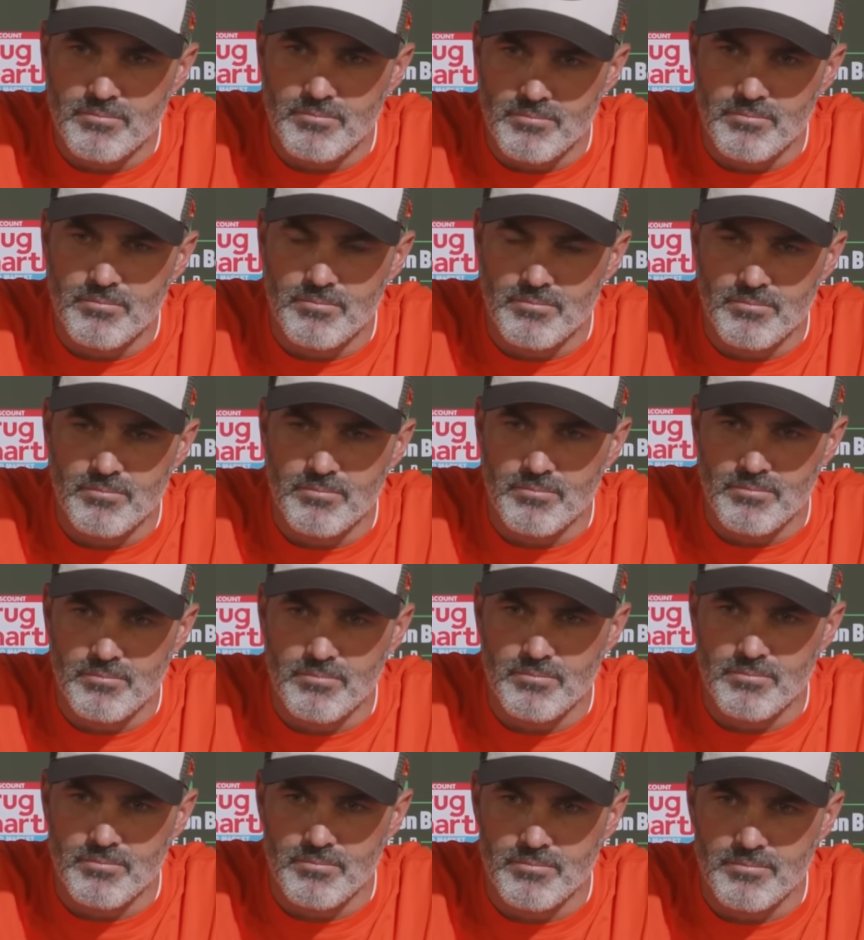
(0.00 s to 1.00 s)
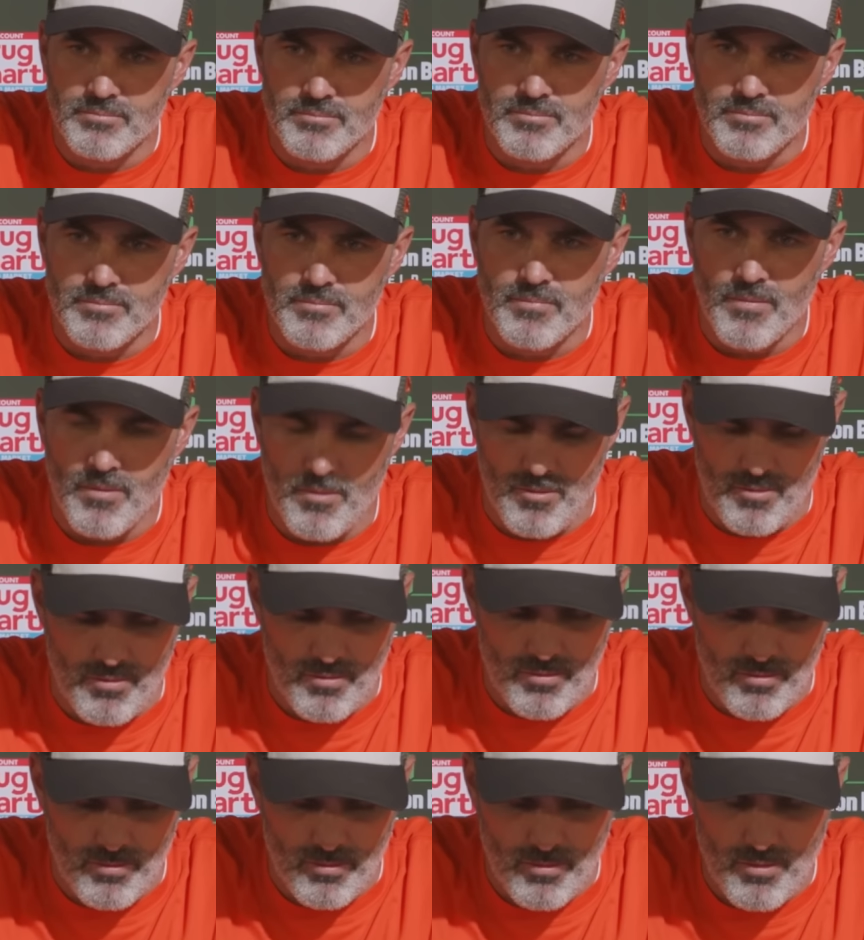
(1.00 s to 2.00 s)
it never seemed like they were
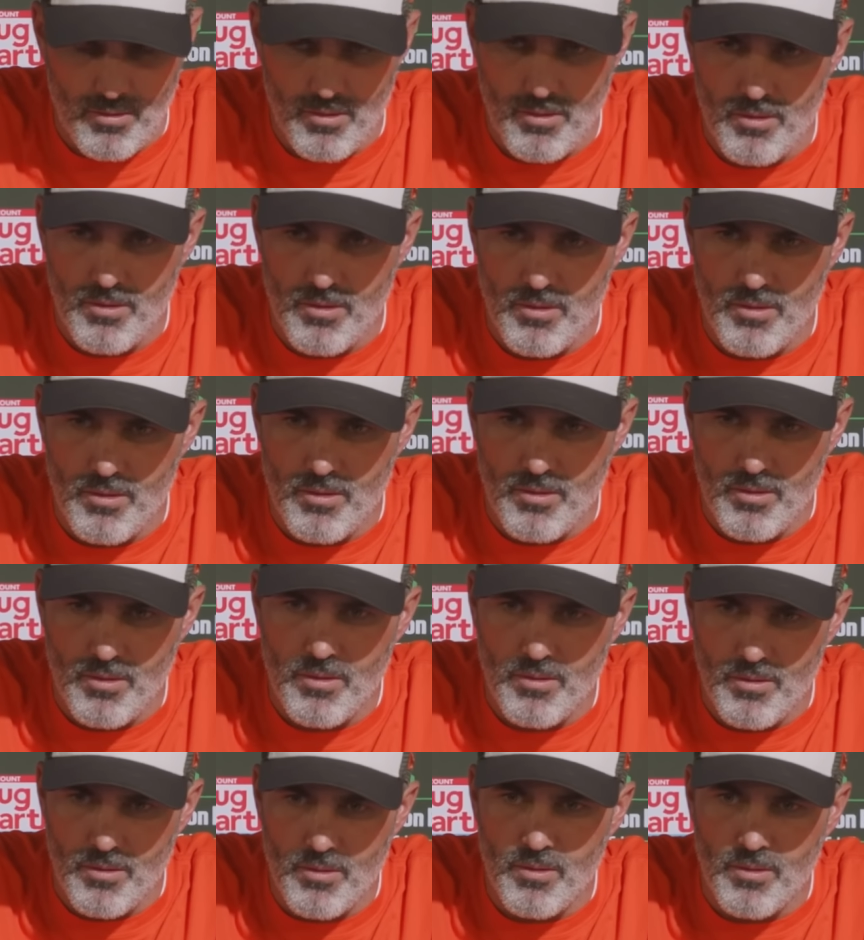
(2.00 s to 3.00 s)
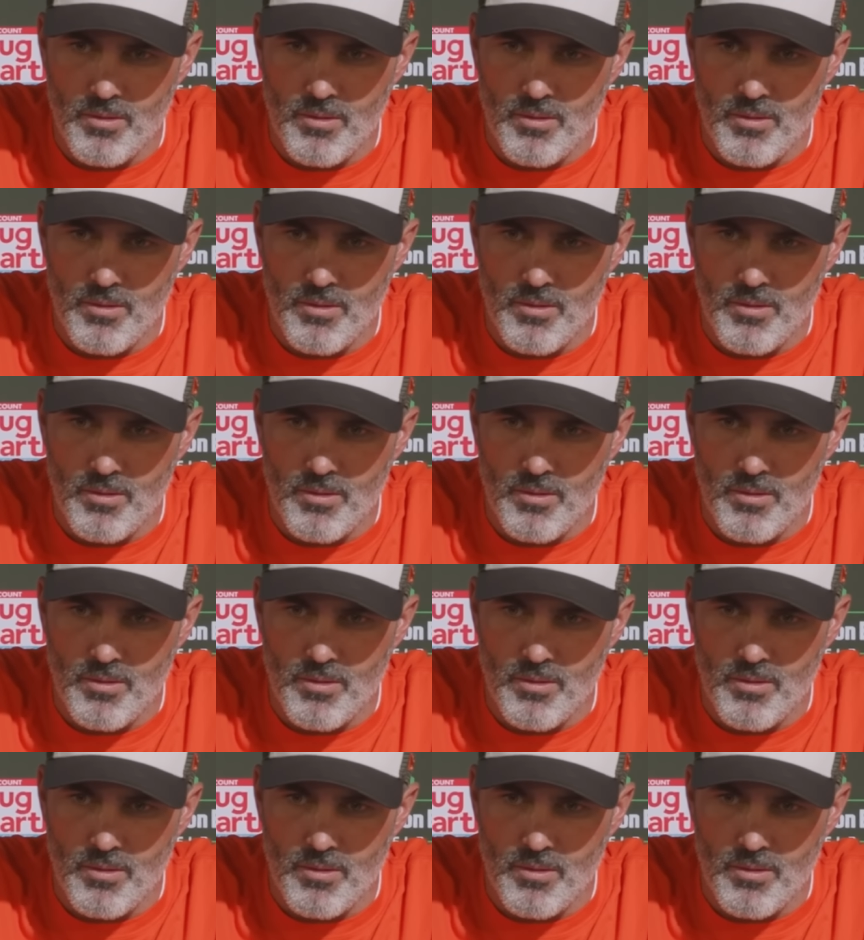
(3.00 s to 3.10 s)
all out there very much together.